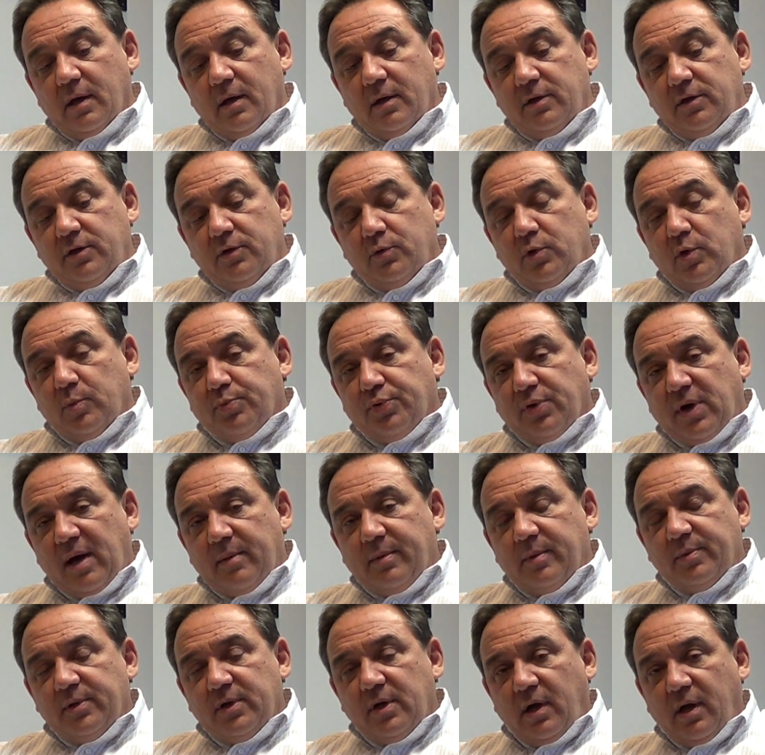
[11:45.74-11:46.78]
You will
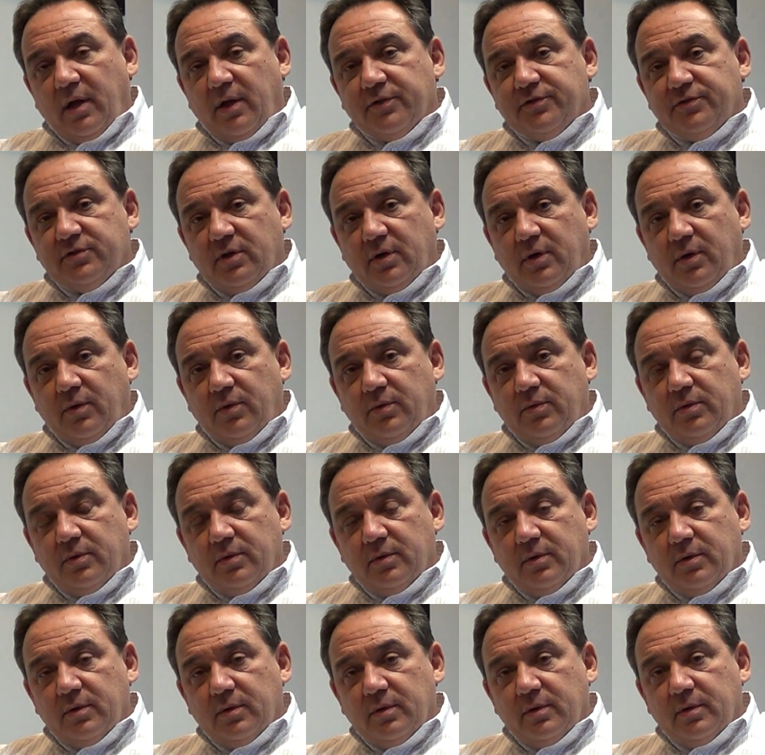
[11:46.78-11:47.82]
probably also
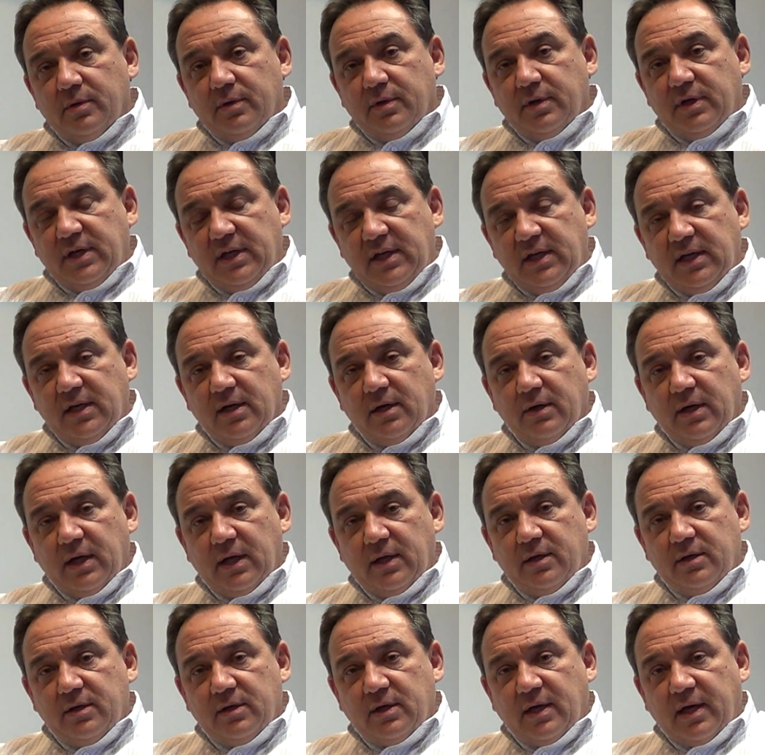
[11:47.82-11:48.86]
hear,
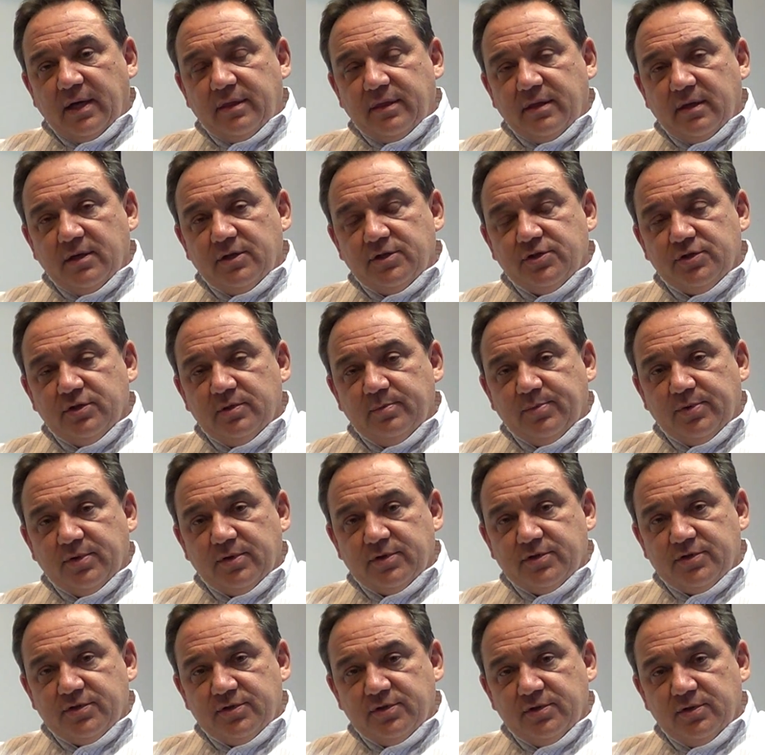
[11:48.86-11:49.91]
and I think should
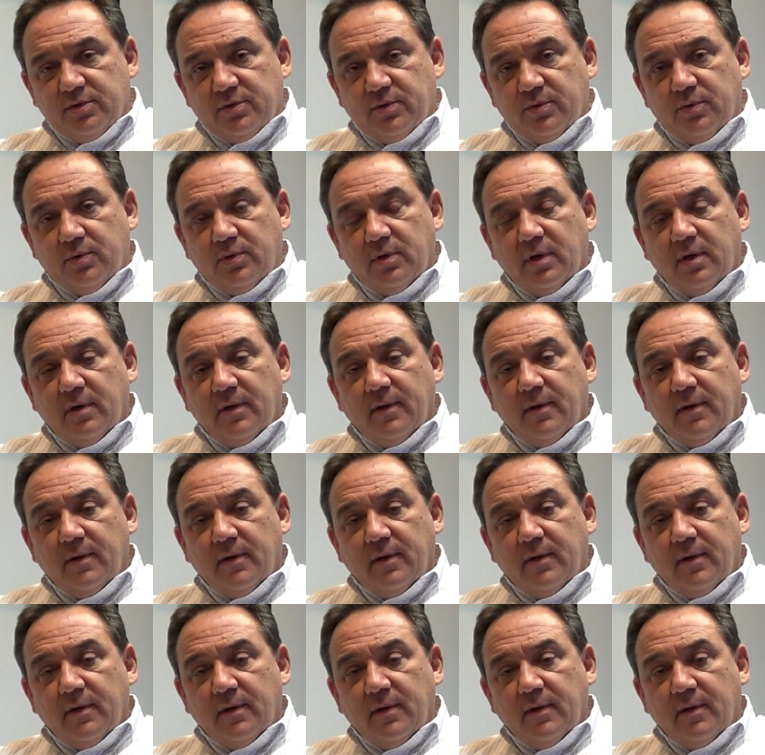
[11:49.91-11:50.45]
pursue,